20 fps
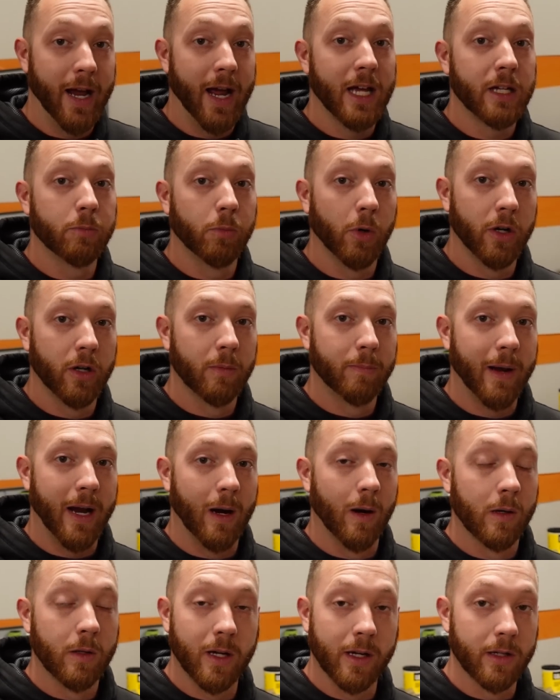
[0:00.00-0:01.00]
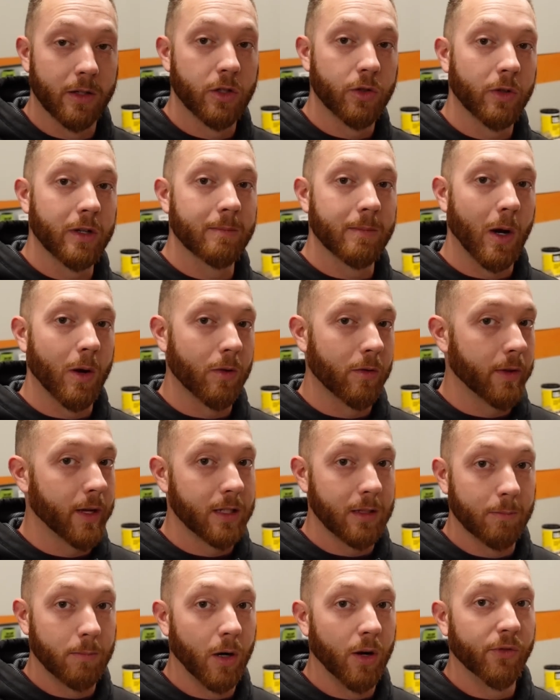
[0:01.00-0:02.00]
aspirated power. You get a street motor,
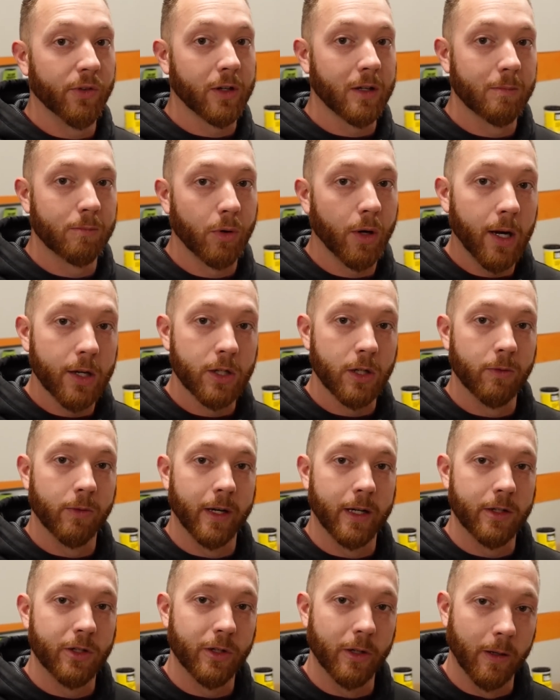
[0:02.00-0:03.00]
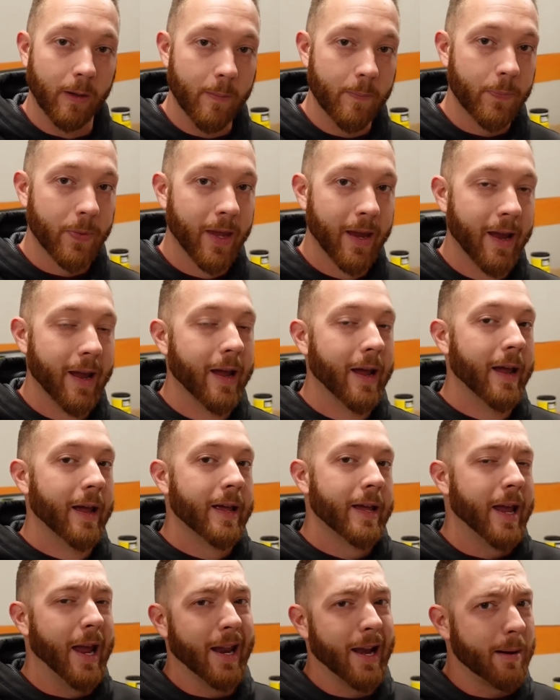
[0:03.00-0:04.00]
that's a perfect compression ratio.
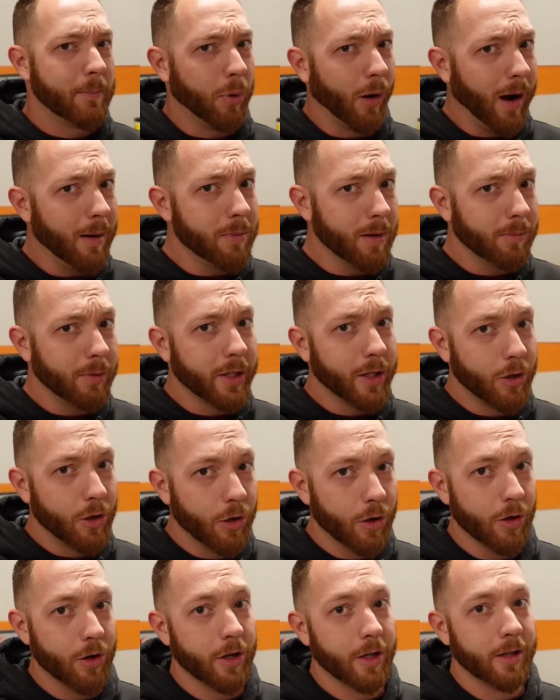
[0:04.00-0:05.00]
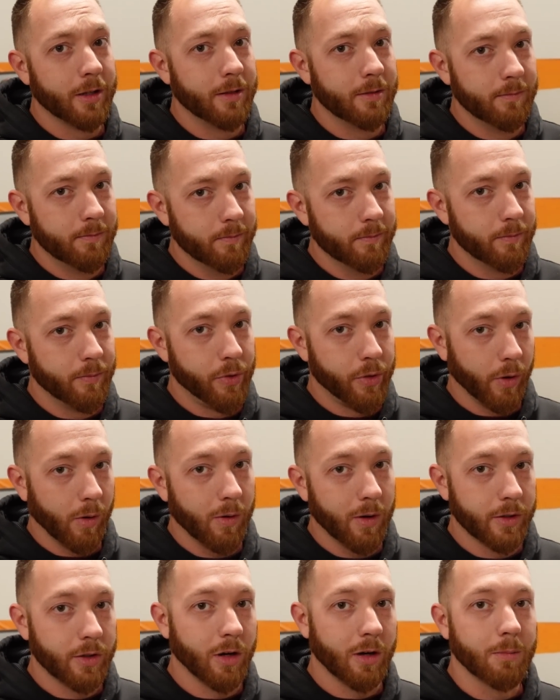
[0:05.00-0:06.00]
And I probably could
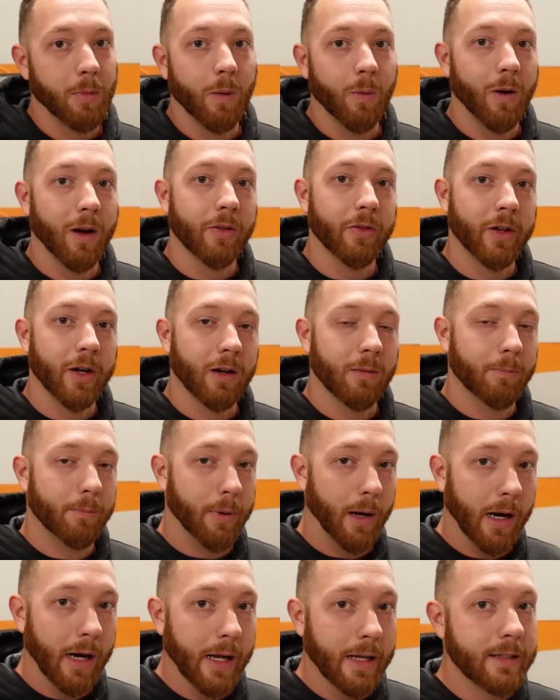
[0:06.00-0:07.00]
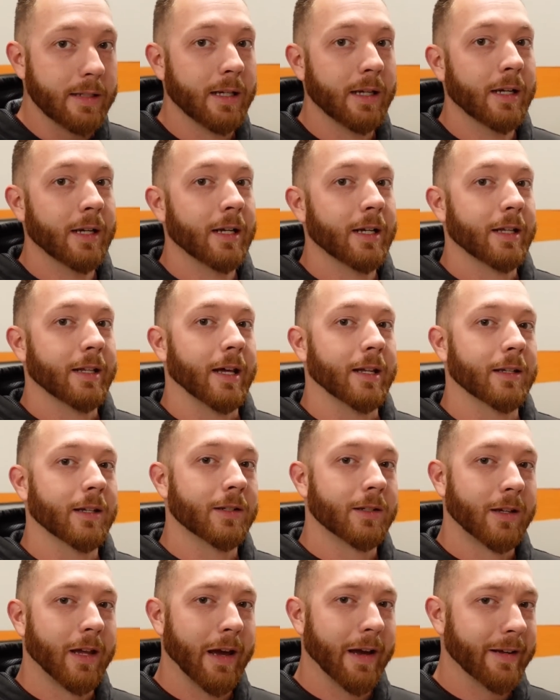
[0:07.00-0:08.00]
throw a turbo on there, but that
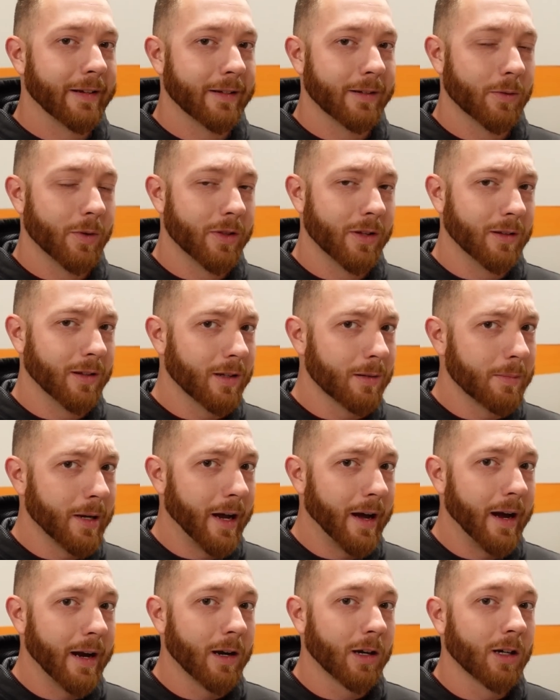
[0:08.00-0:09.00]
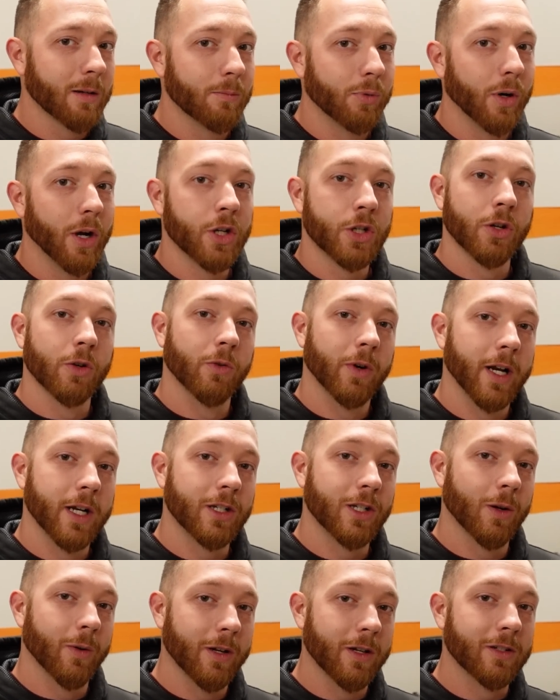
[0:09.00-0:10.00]
does kind of, with a little bit higher compression
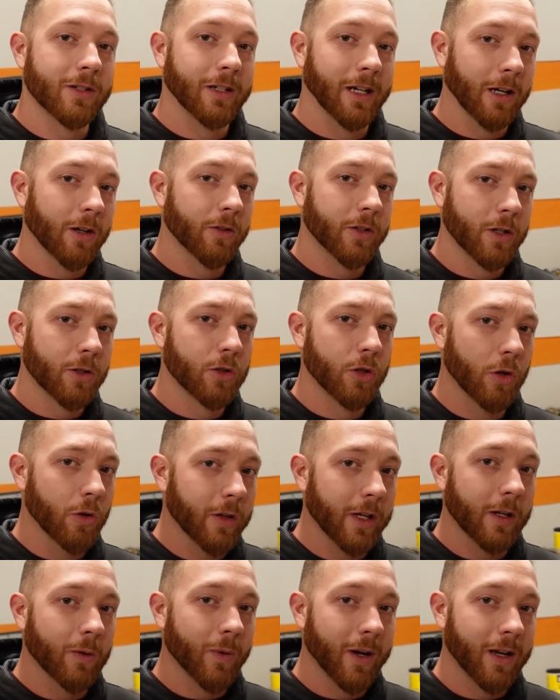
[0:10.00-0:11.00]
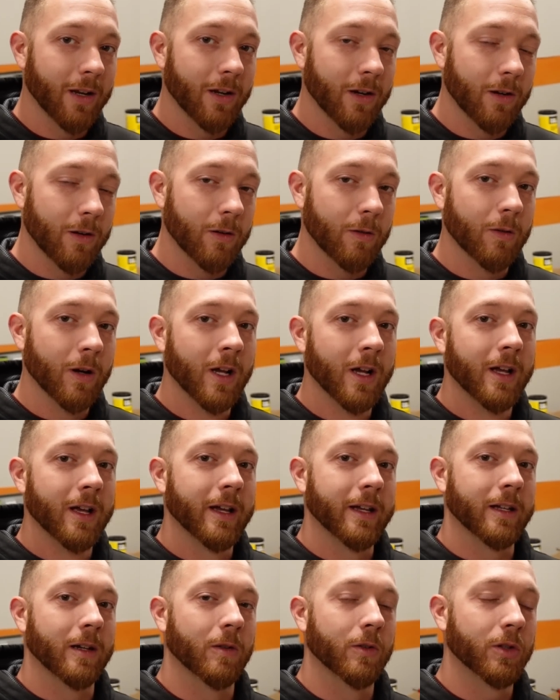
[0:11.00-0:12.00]
ratio, it does narrow your tuning window,
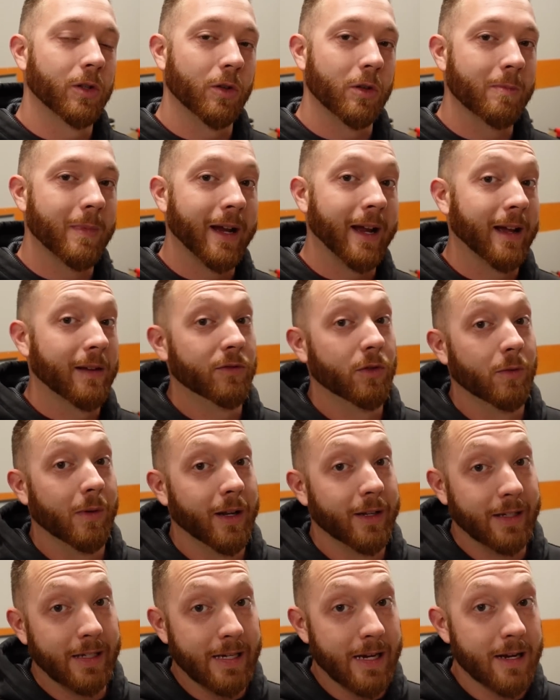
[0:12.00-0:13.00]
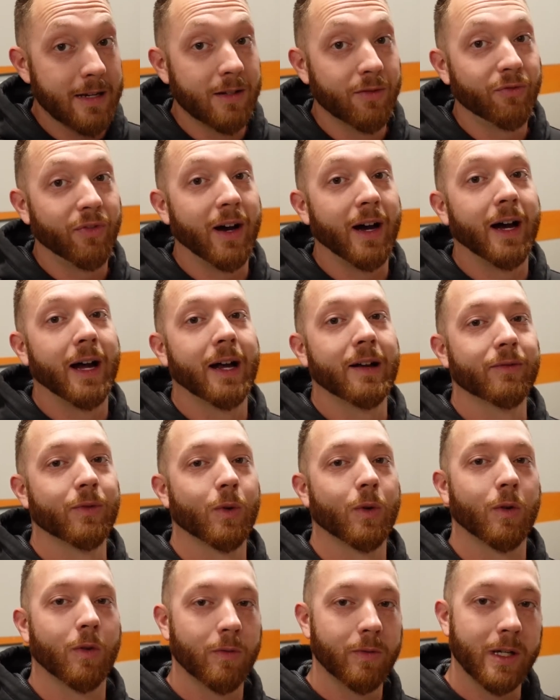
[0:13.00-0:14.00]
you know, so you might have to run E85
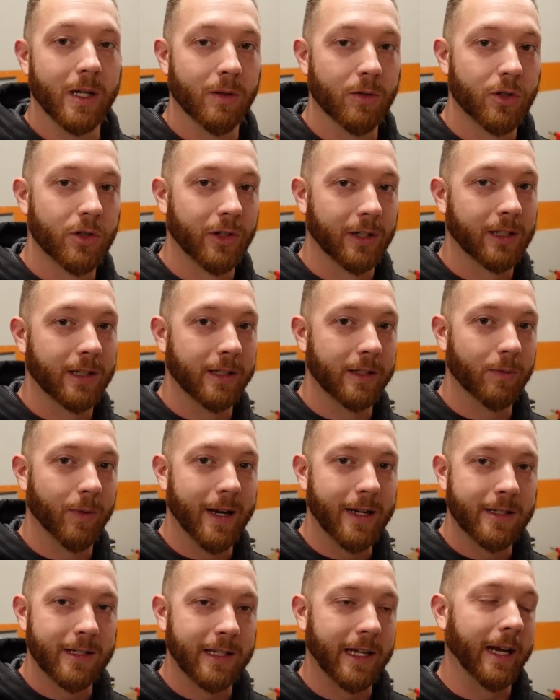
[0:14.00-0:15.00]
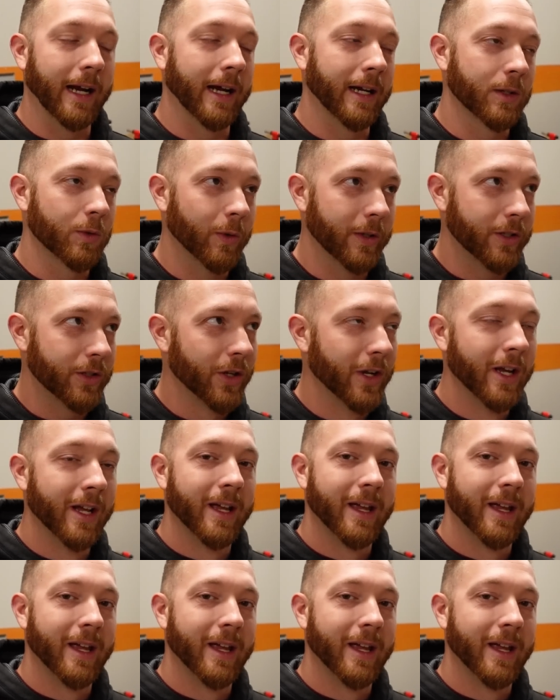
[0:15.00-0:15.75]
or, you know, strictly race gas, which